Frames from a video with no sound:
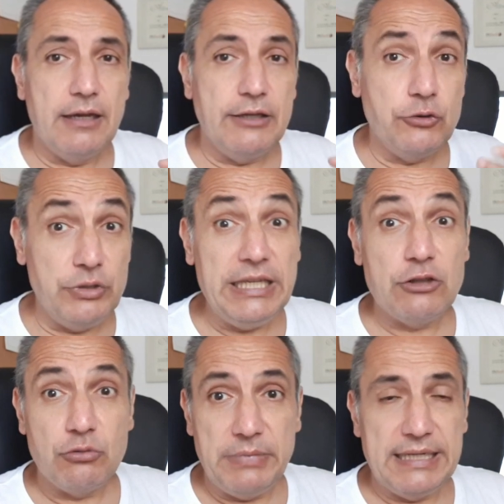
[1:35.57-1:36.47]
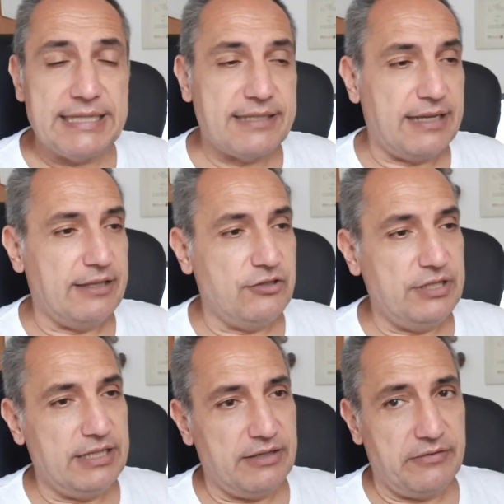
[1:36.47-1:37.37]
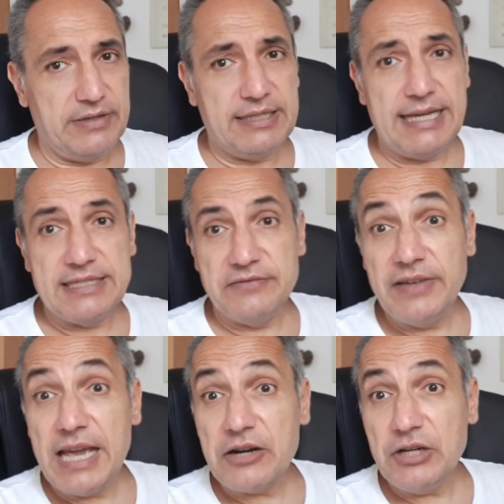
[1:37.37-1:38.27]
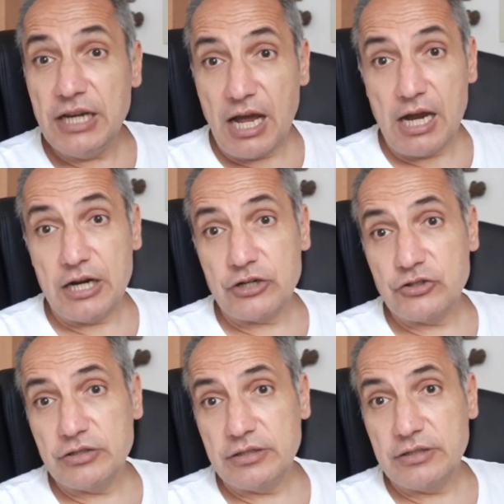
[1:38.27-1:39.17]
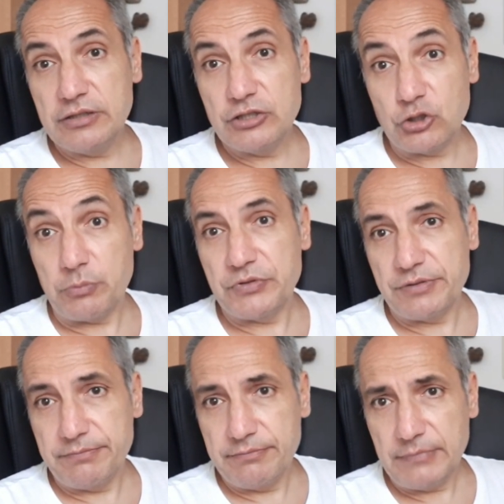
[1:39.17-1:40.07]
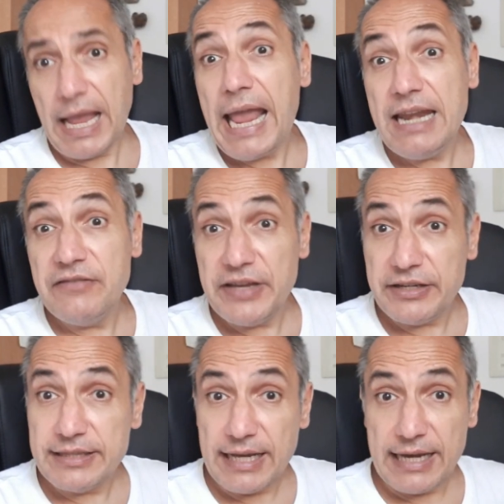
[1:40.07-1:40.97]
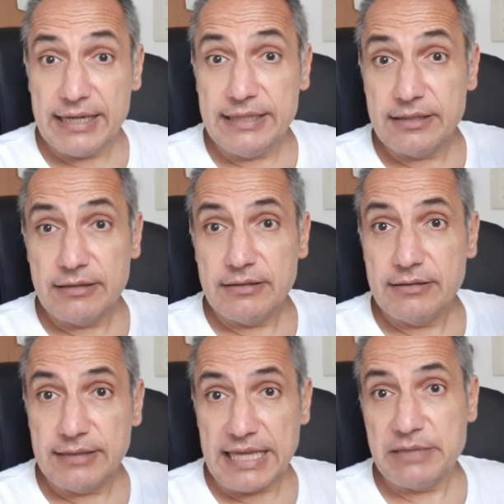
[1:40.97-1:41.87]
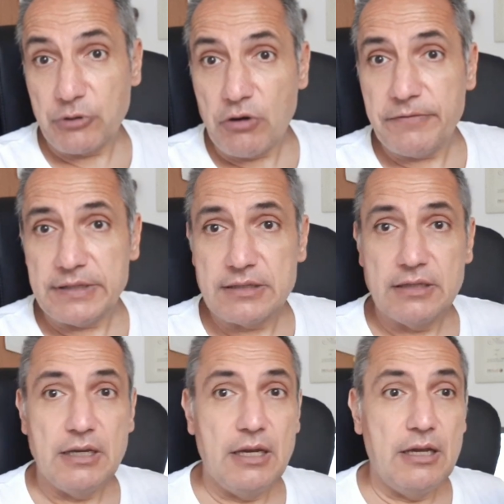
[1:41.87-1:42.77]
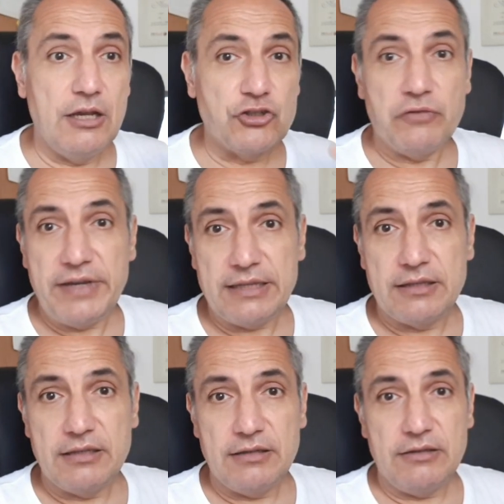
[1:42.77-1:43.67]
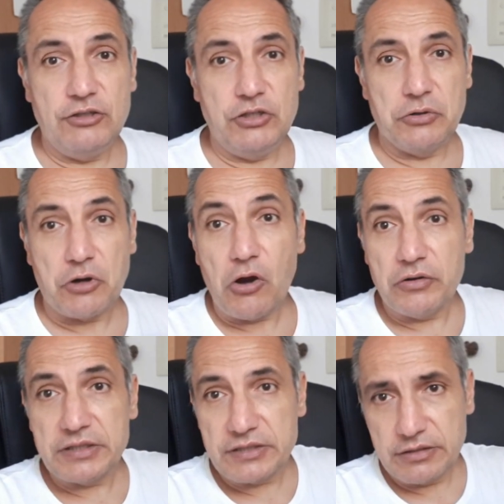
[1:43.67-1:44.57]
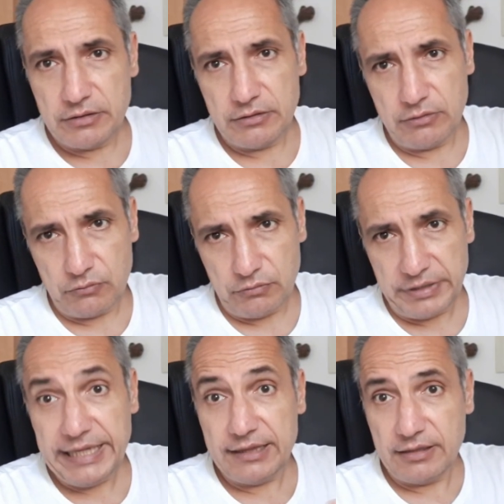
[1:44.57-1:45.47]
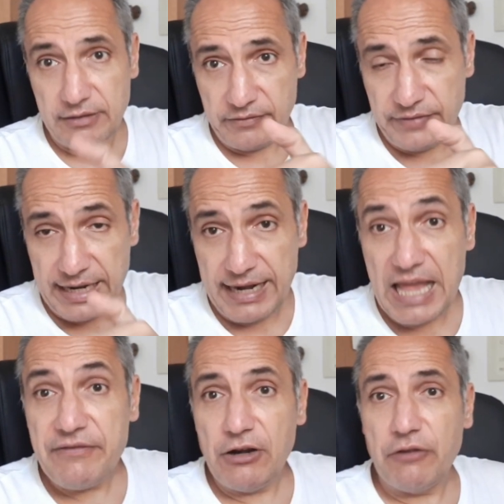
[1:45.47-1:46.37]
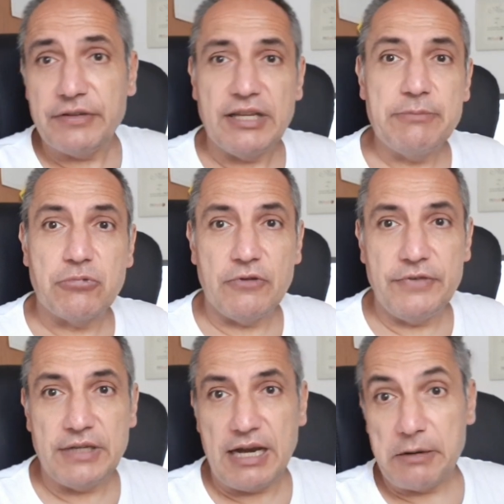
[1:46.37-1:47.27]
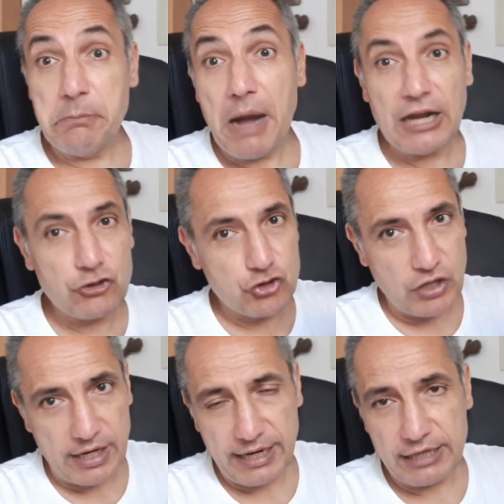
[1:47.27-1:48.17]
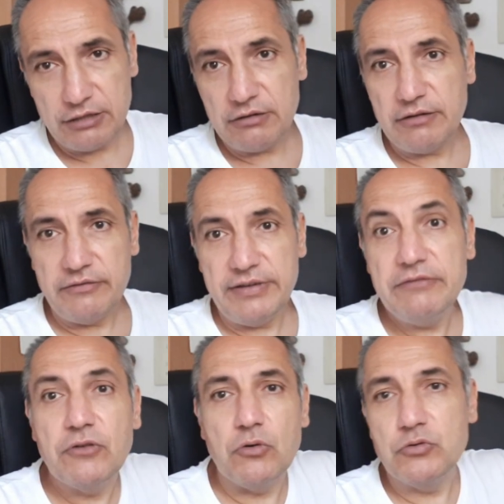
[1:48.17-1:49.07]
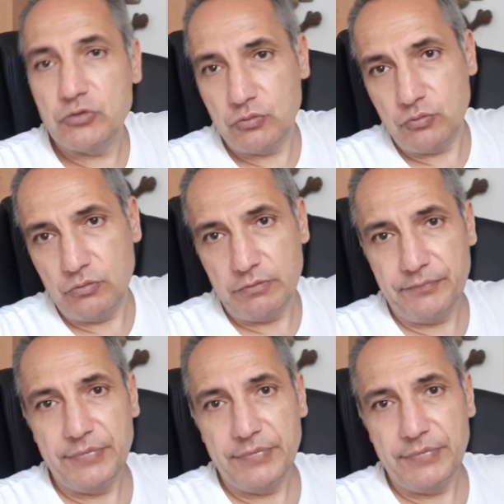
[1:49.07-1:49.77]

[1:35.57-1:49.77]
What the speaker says: you need to build a strategy that has very large stops and very tight take profits, so that your odds to hit the level of take profit are much higher than those to,